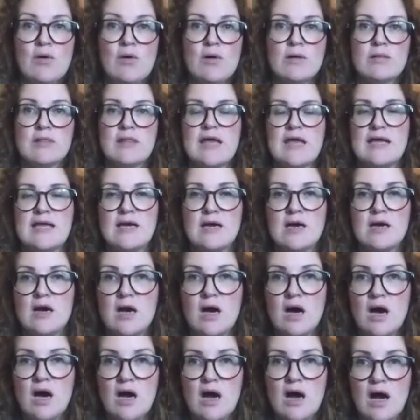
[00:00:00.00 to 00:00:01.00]
like
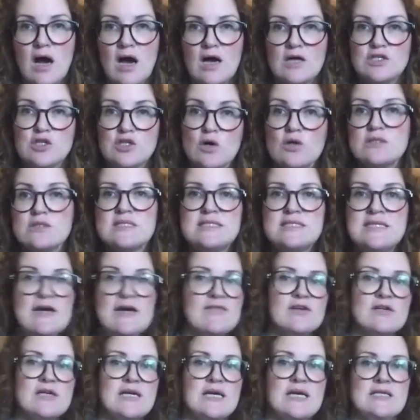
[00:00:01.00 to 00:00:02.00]
adults
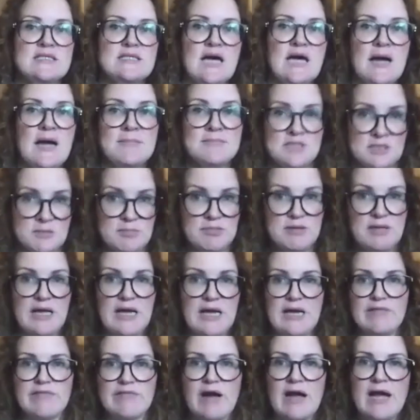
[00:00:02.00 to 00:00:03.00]
never get time to
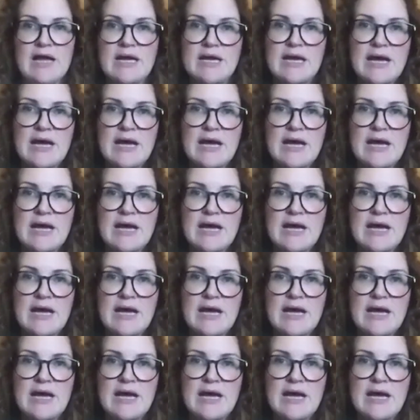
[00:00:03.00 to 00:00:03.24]
play, right?